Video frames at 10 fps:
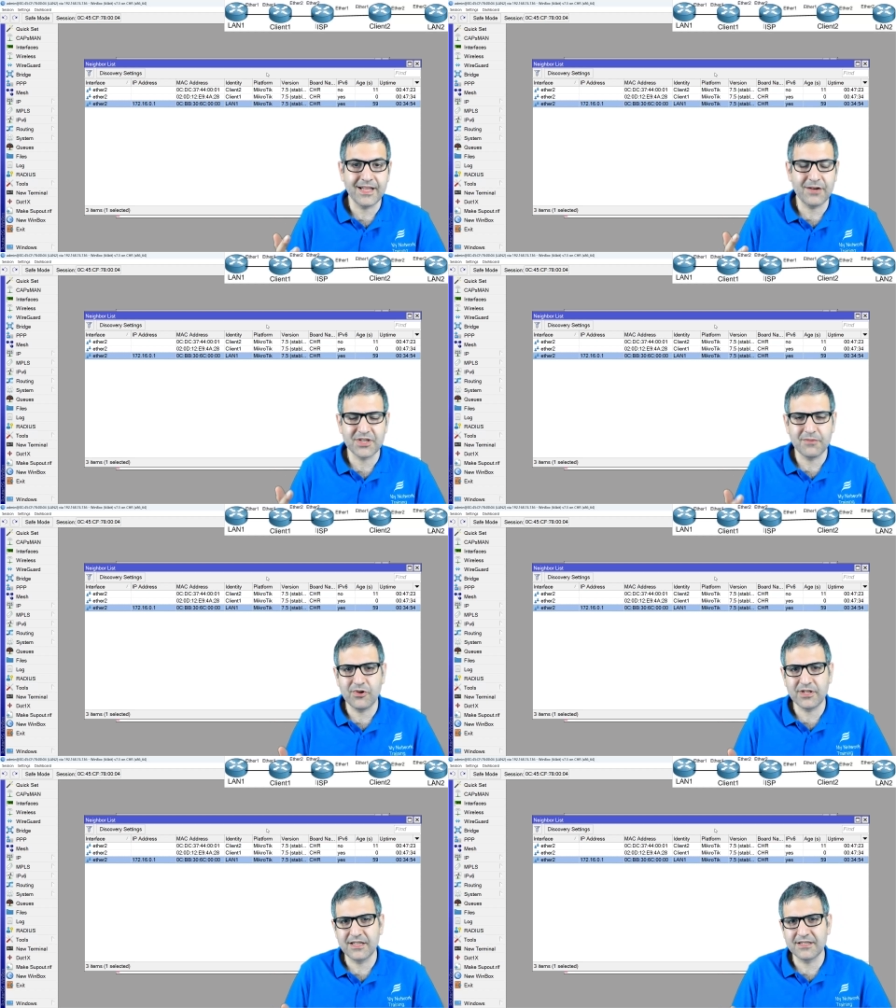Now
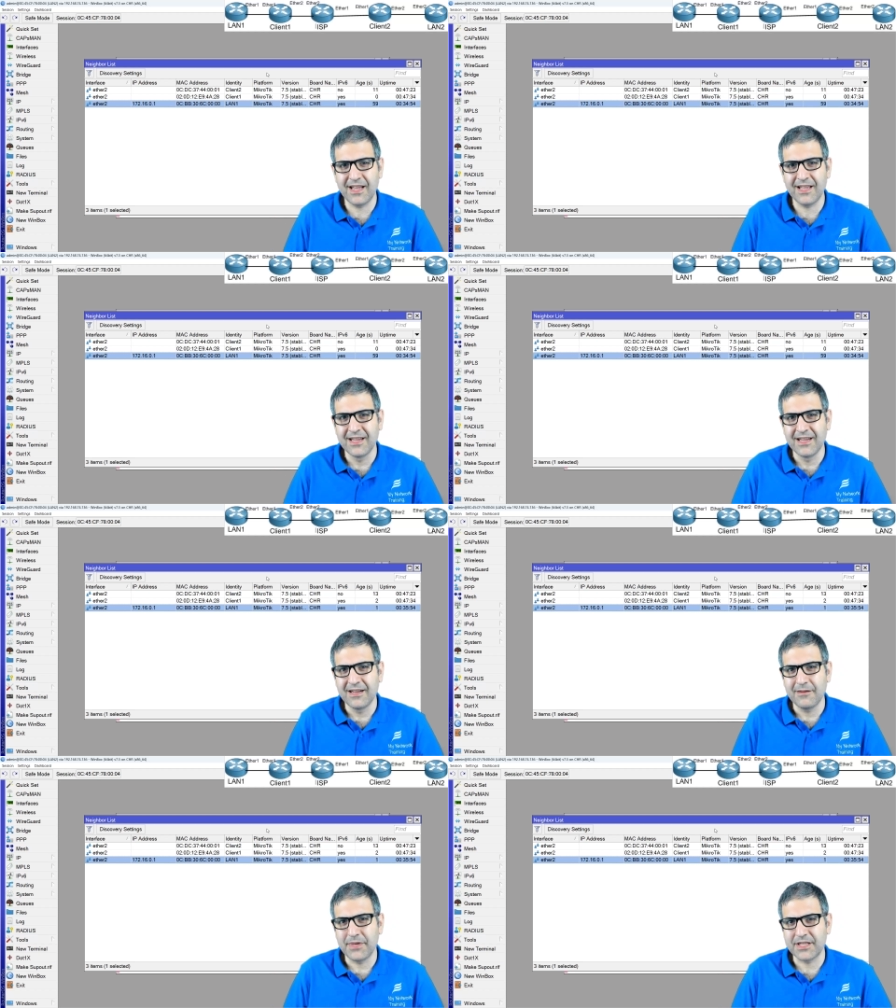someone can say,
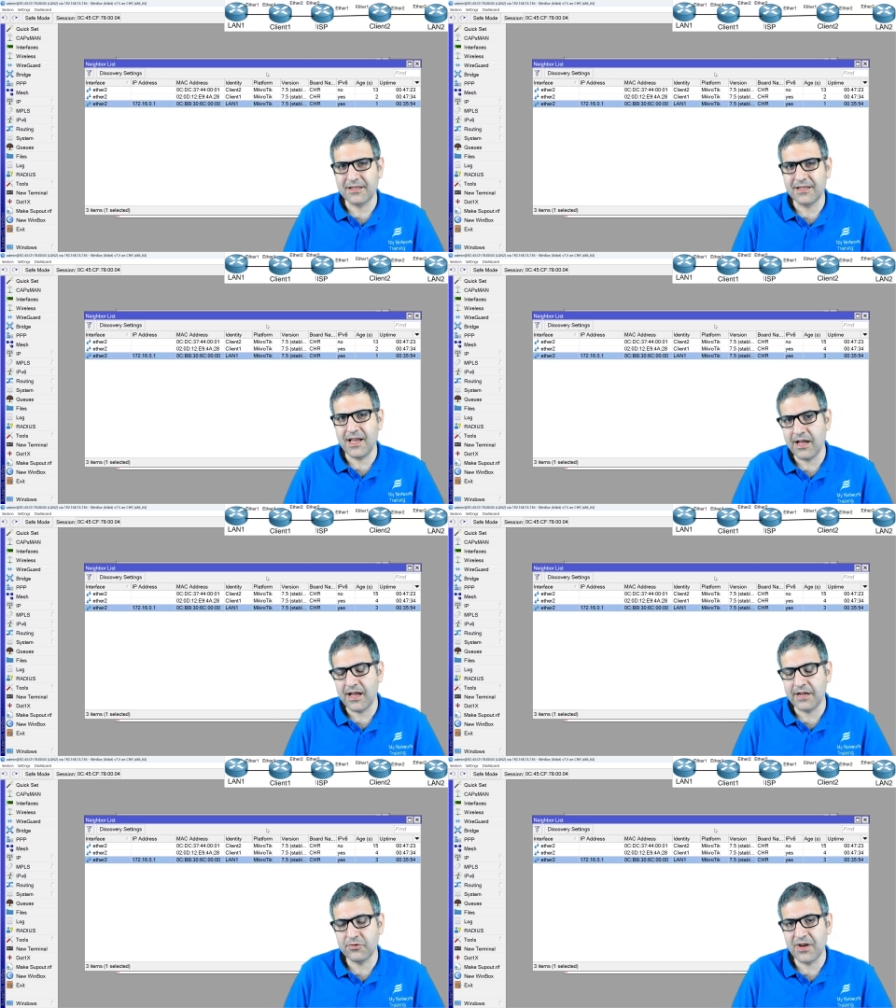but yeah,
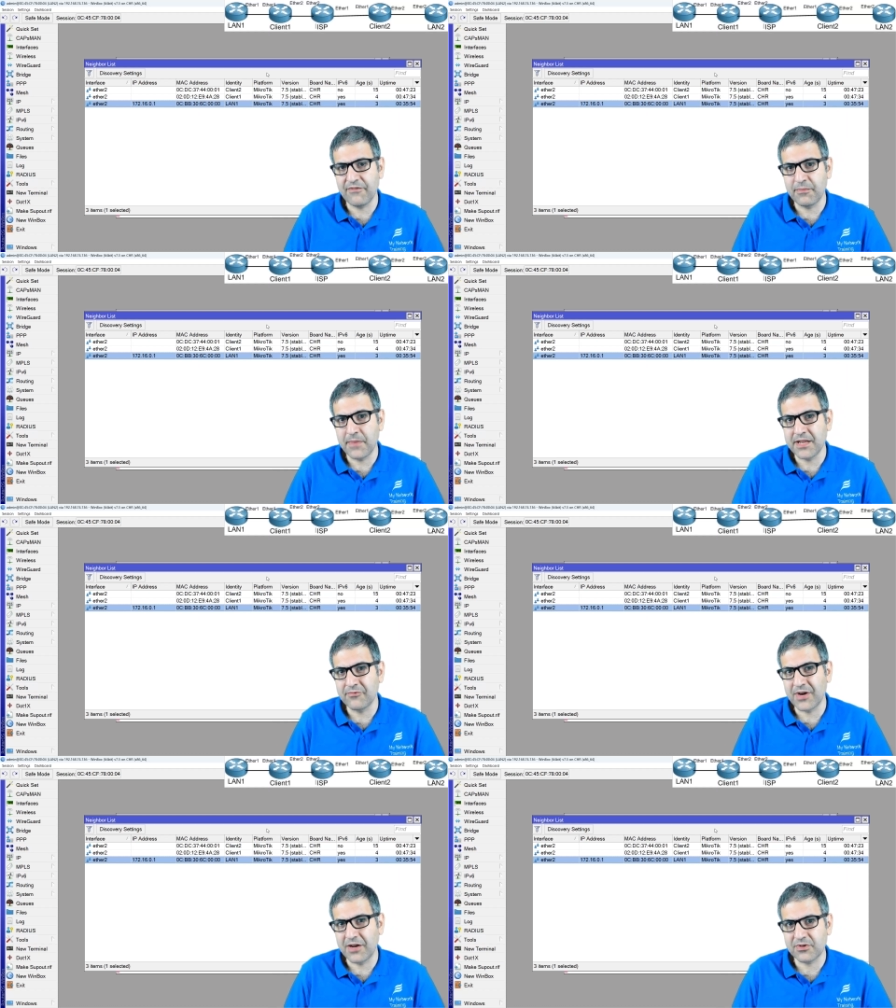I do have many
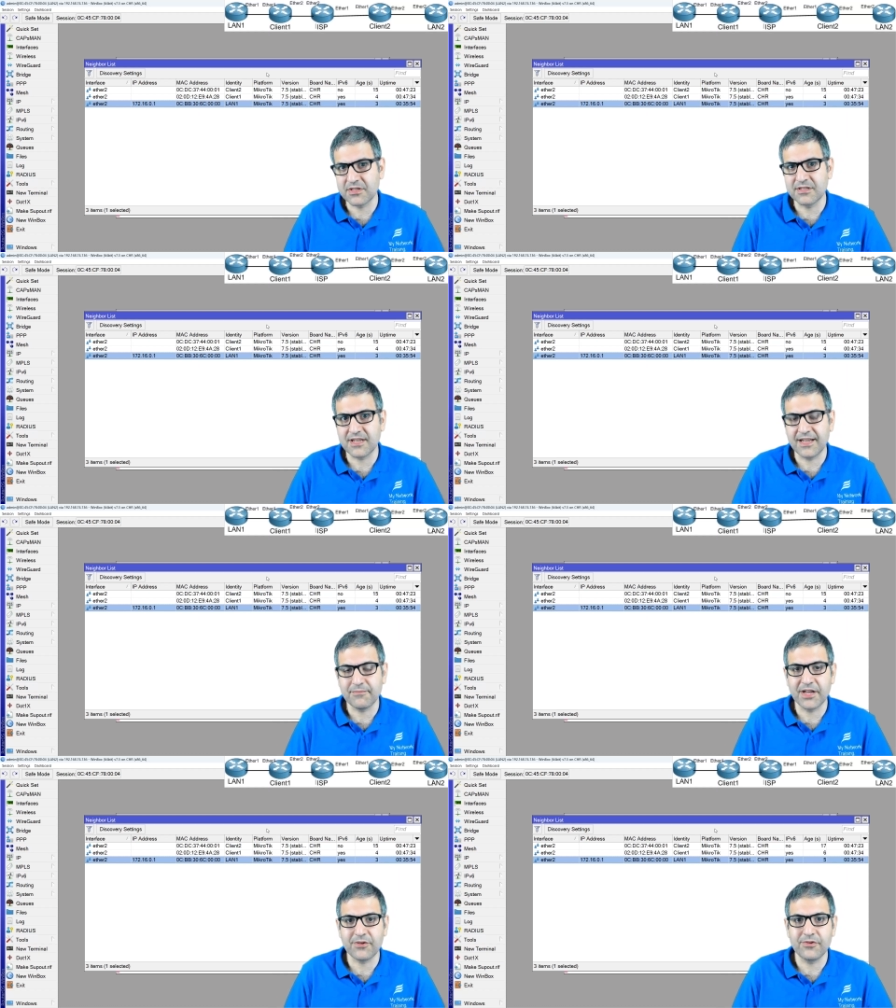routers inside
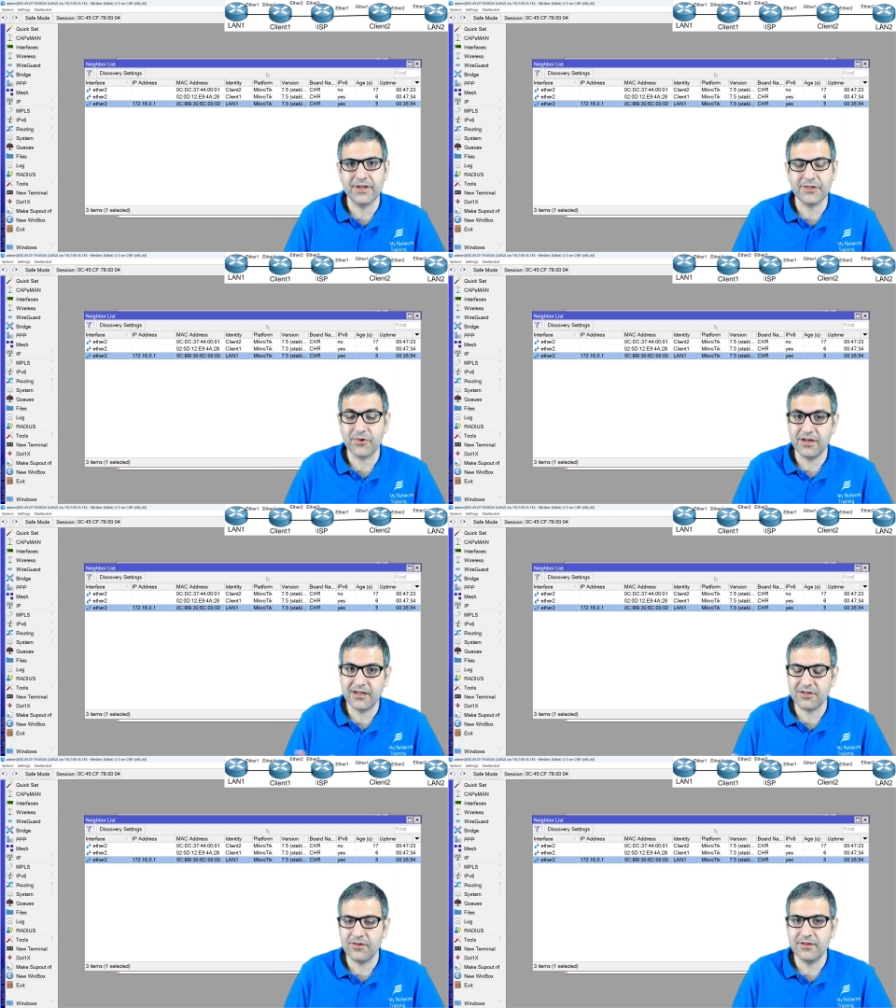my core network and
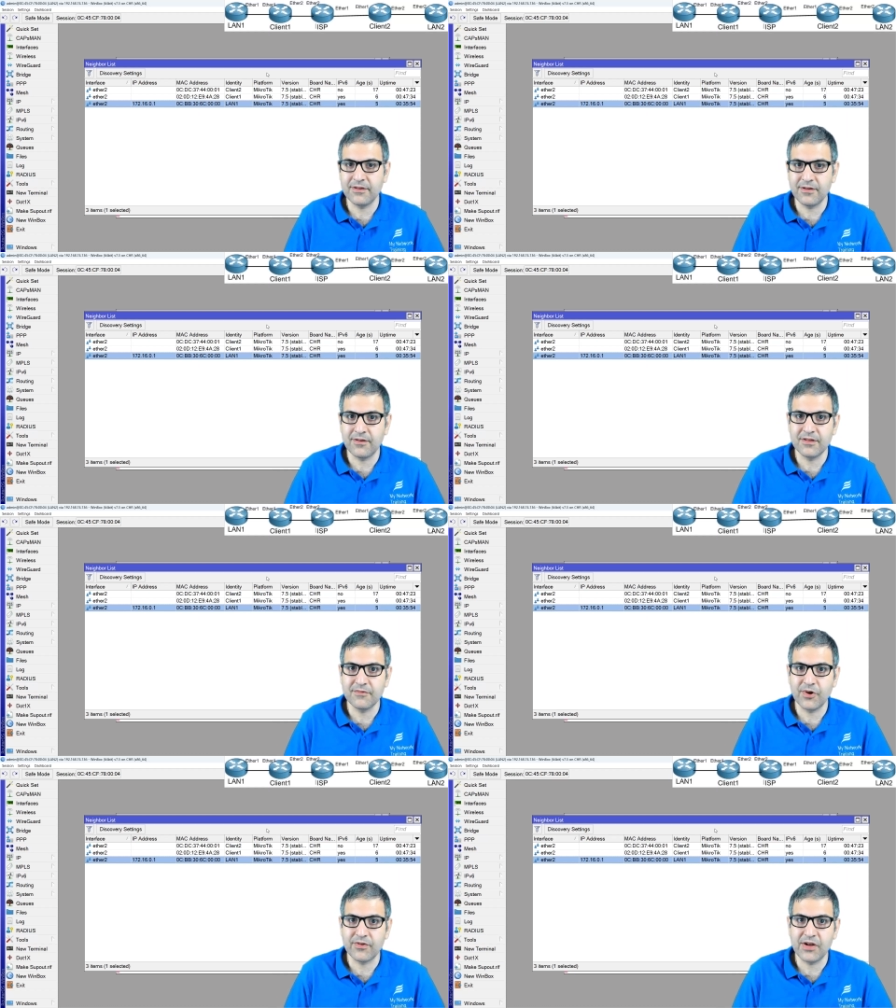not on only
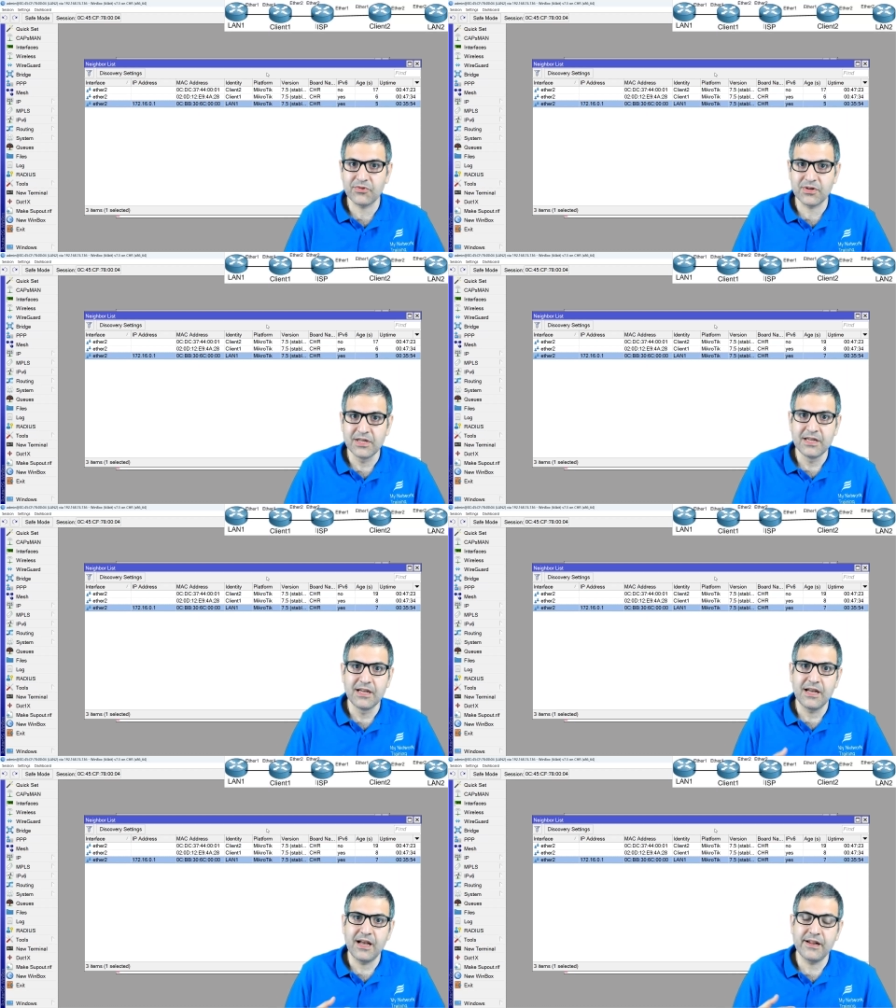one router,
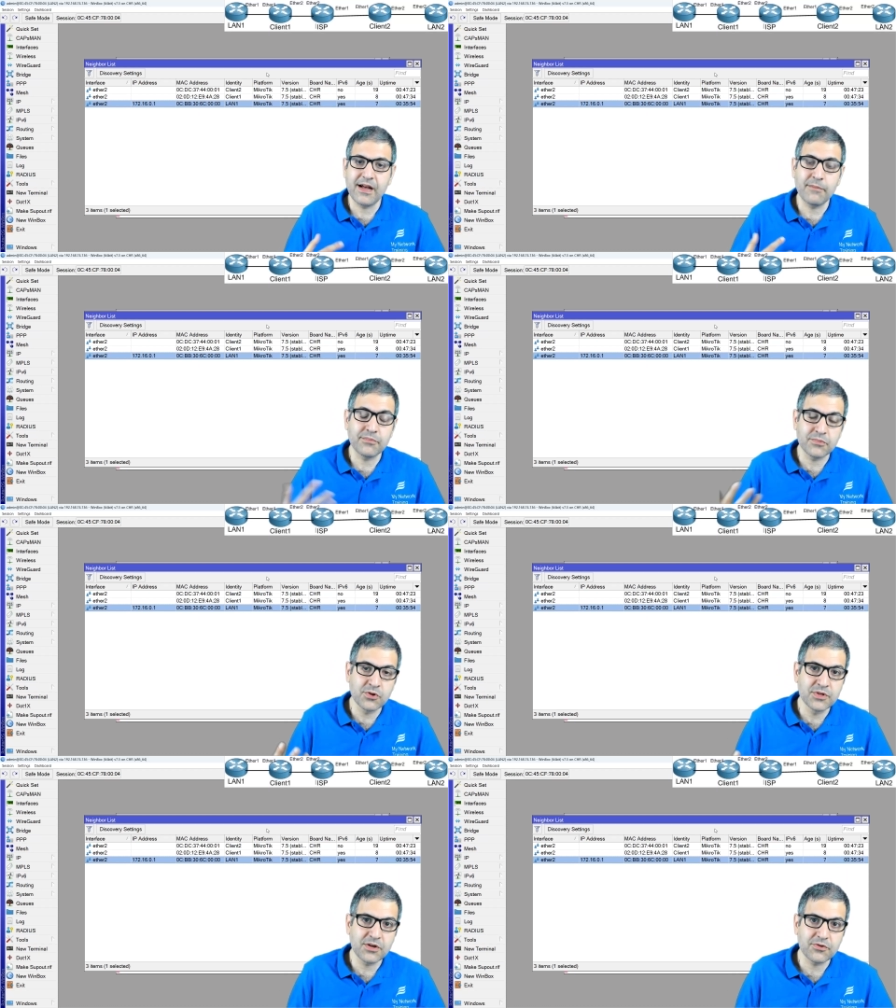and I'm
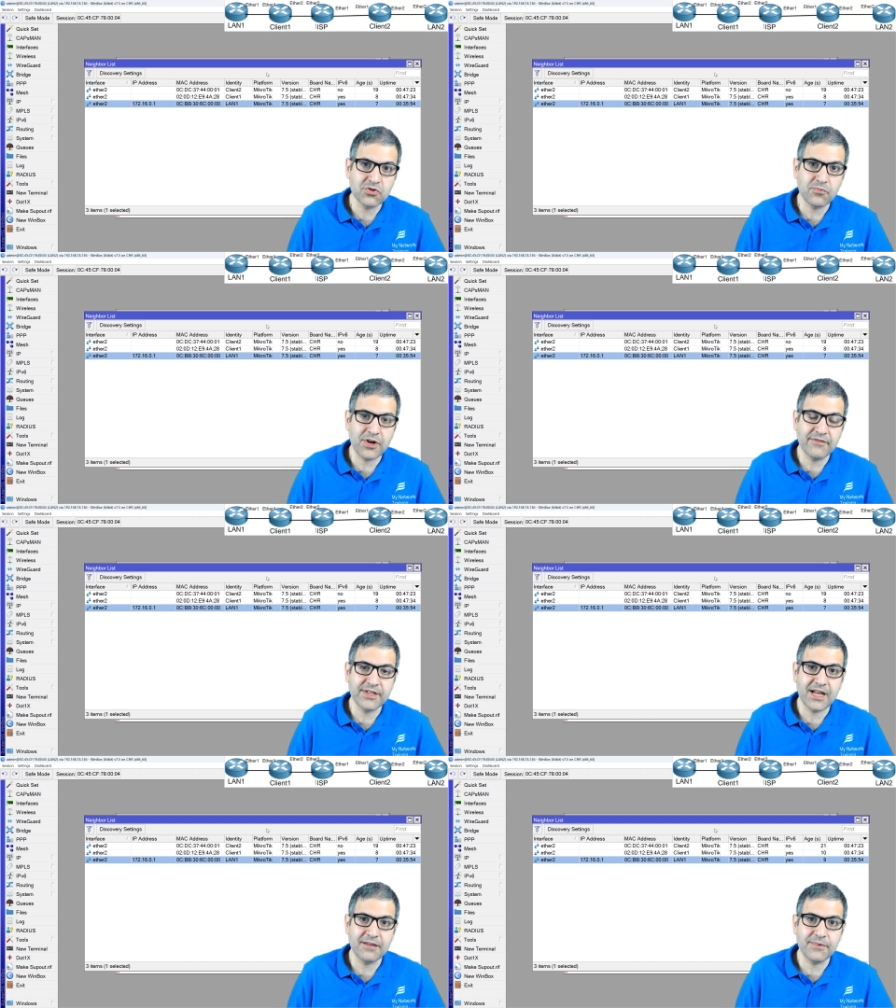using also
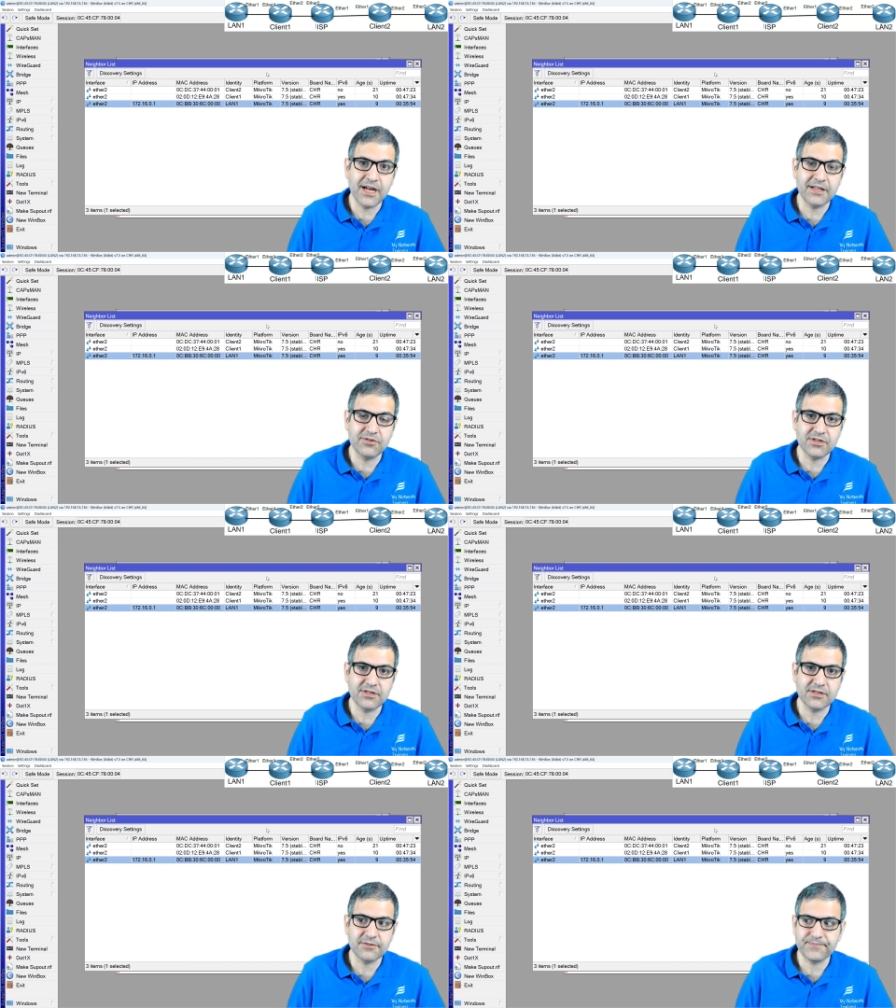private IP addresses